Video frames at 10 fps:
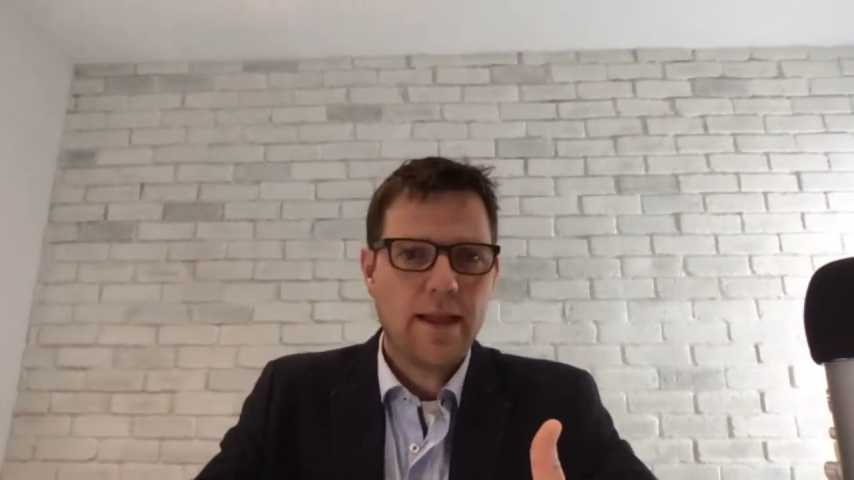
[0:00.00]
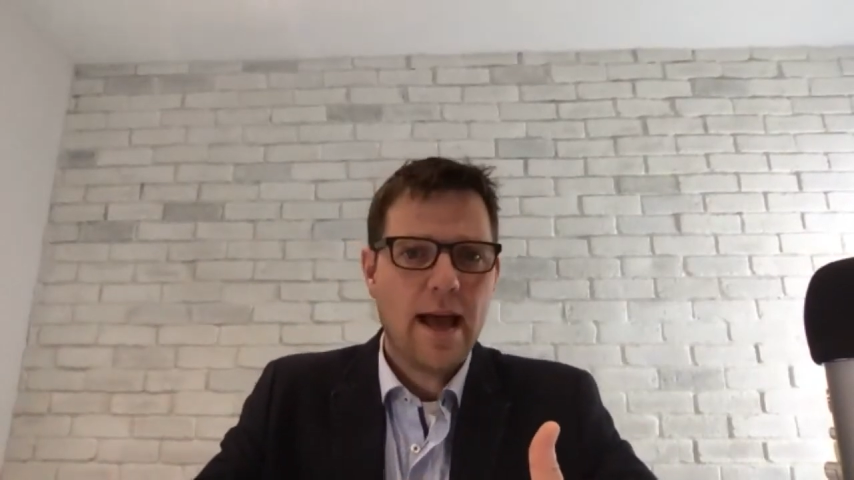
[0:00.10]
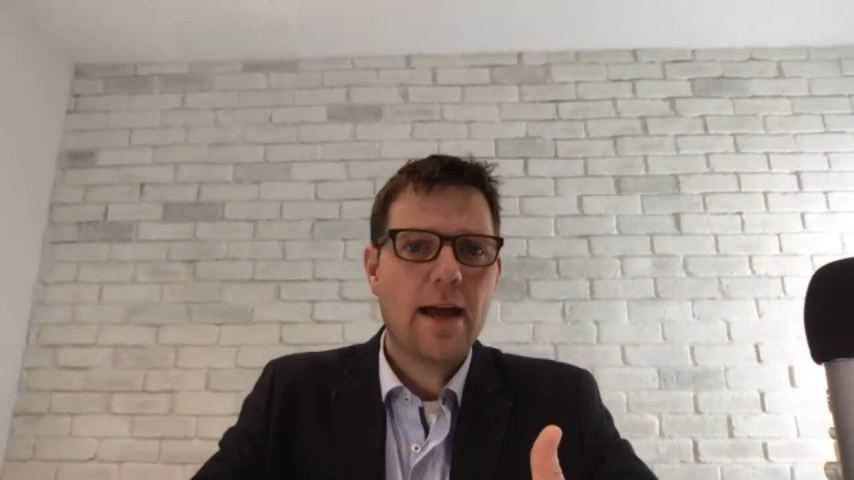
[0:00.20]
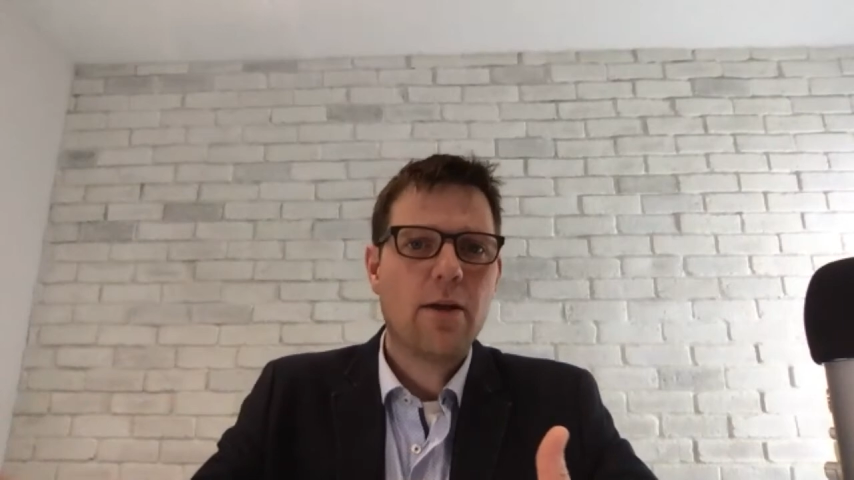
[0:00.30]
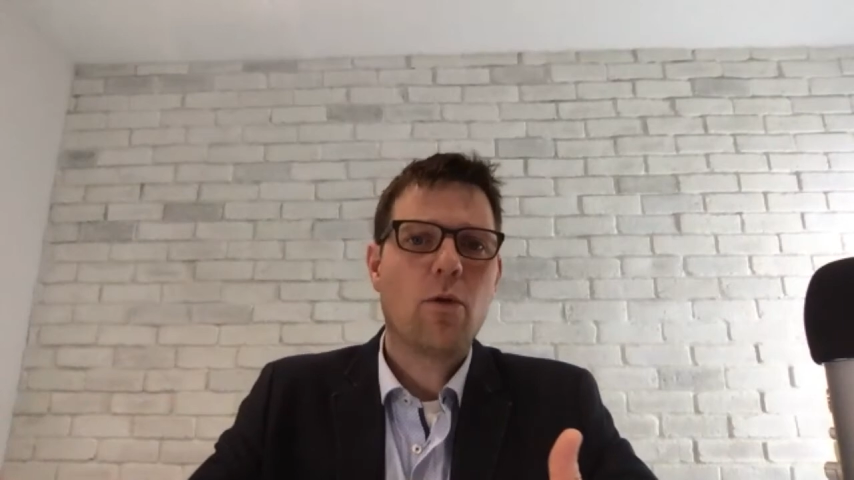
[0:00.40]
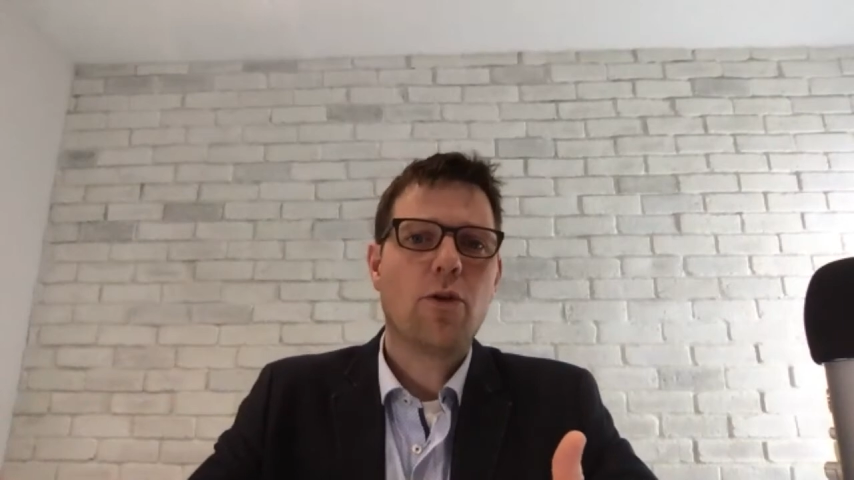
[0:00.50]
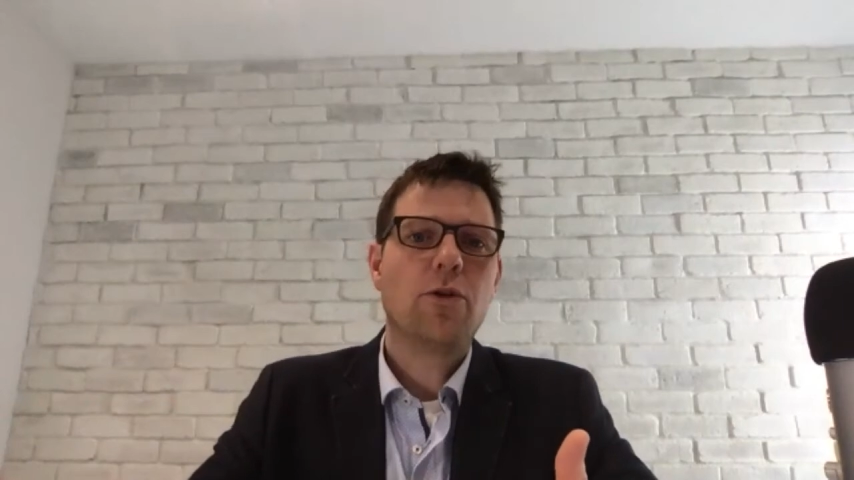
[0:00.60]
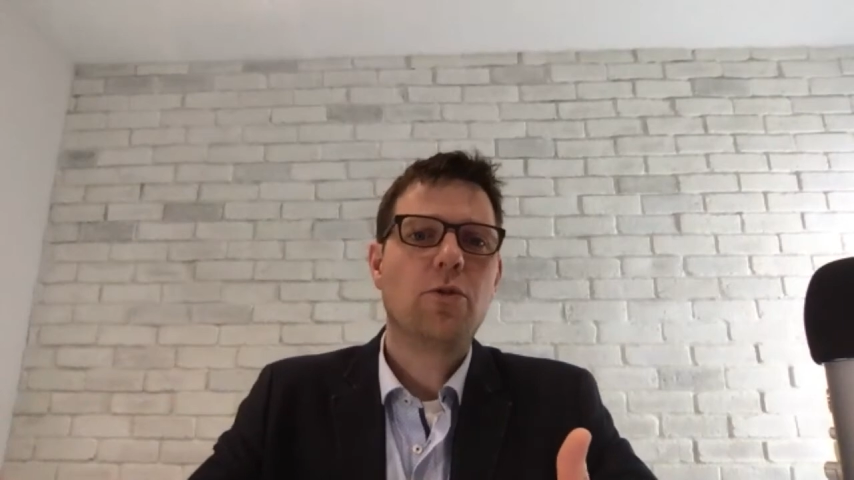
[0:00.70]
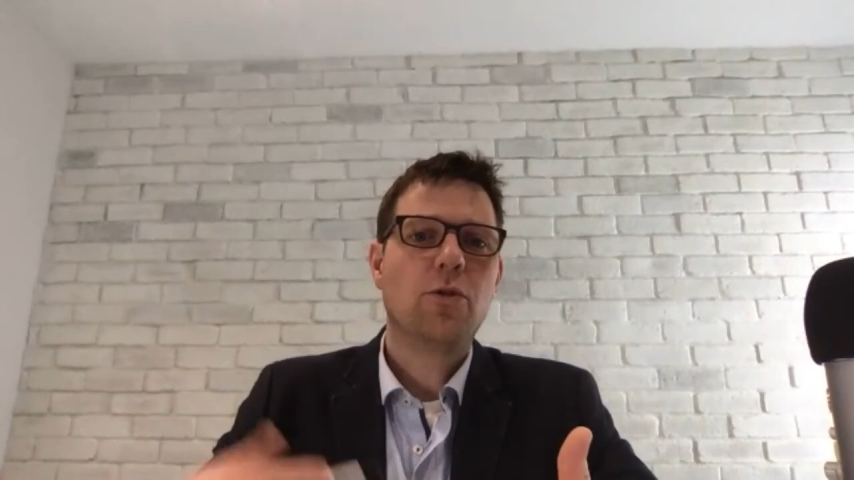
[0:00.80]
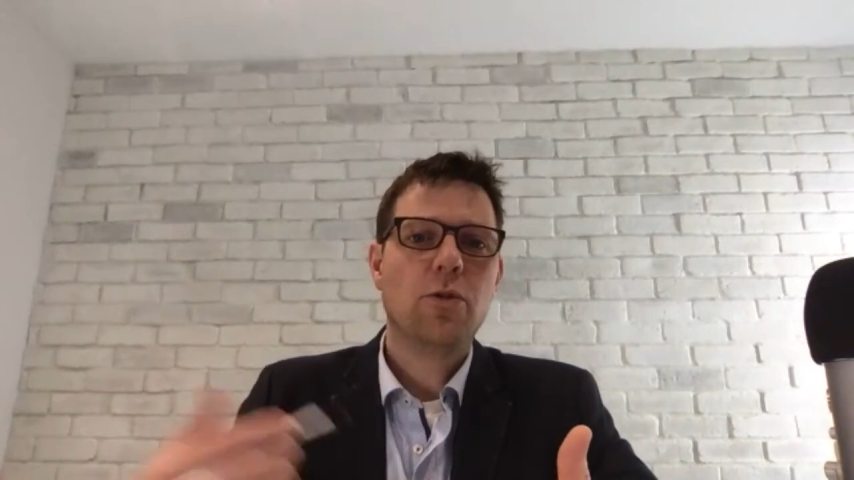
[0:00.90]
that or
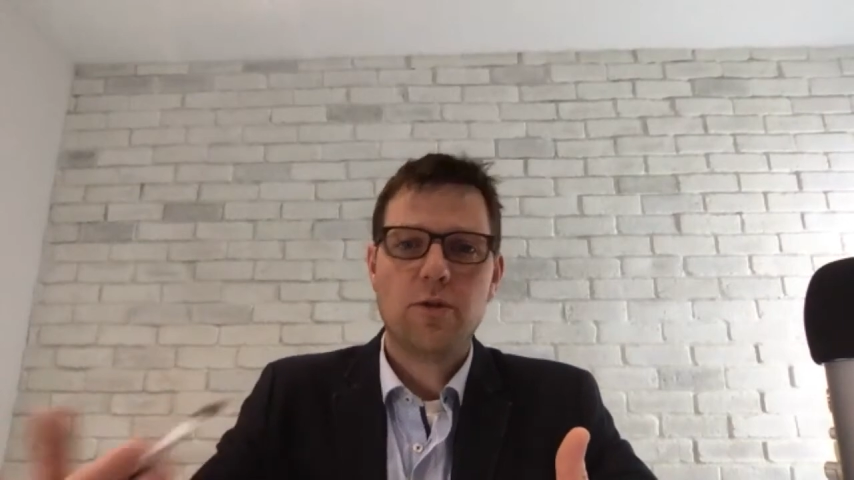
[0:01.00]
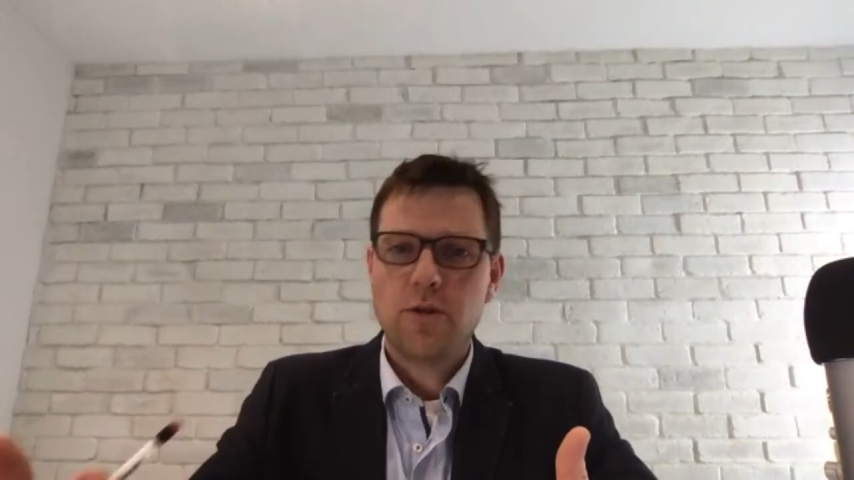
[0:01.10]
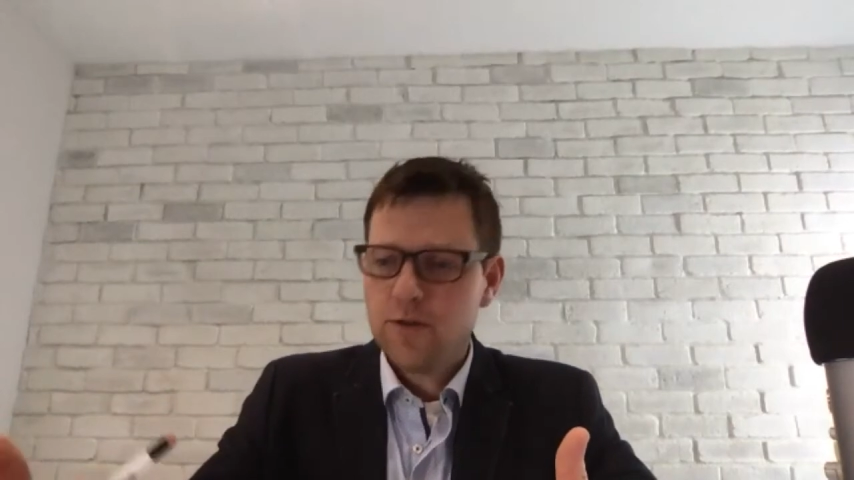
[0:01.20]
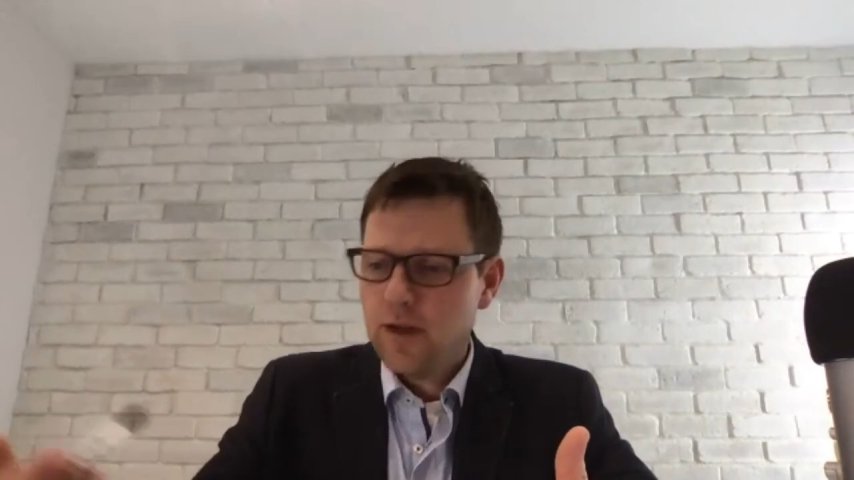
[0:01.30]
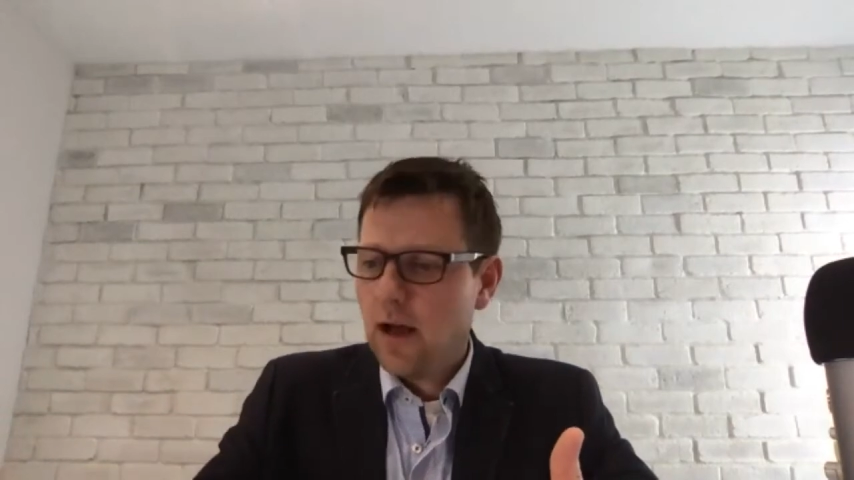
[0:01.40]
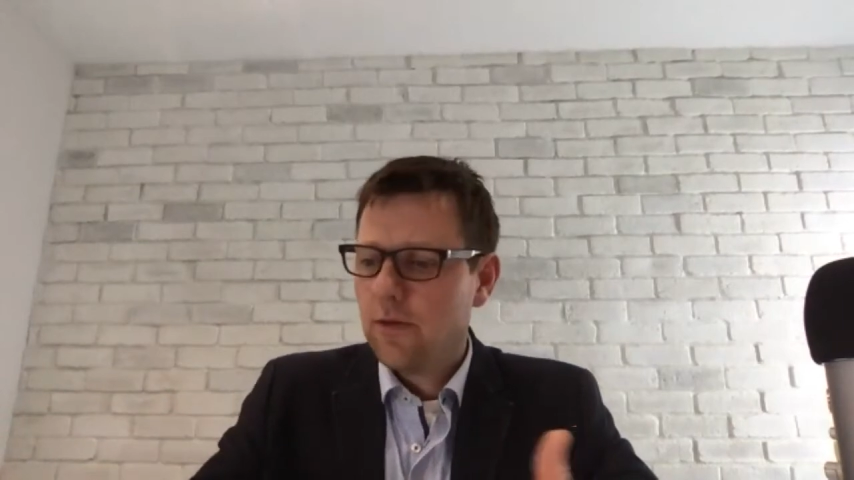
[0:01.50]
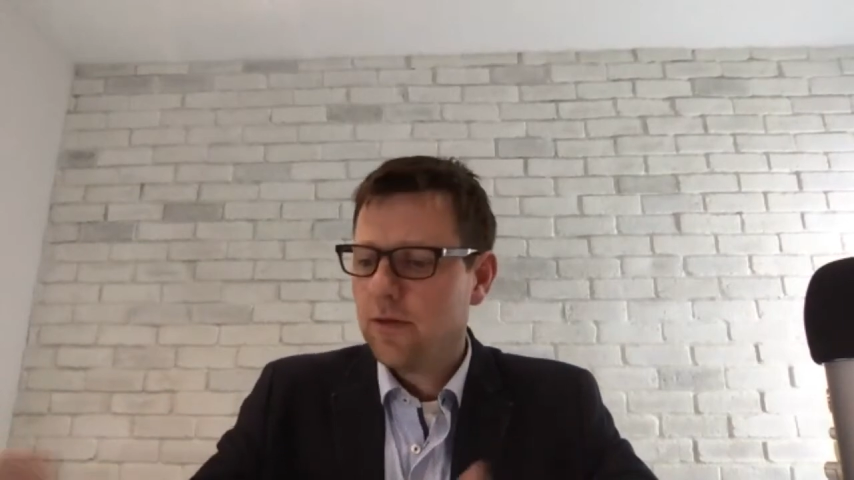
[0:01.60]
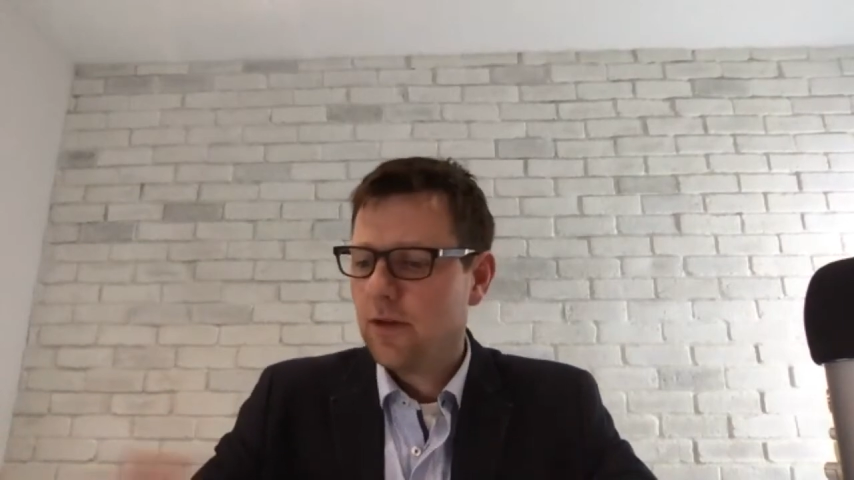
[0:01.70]
you do it yourselves,